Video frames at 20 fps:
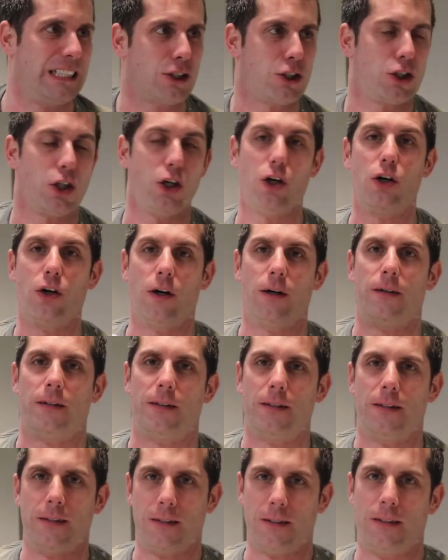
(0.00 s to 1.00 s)
So,
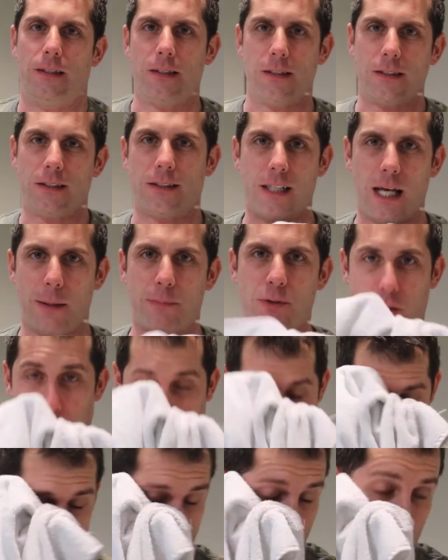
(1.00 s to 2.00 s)
Steps to
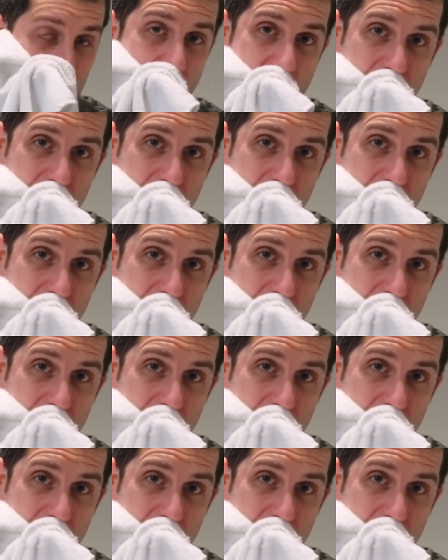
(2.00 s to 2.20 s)
Hope.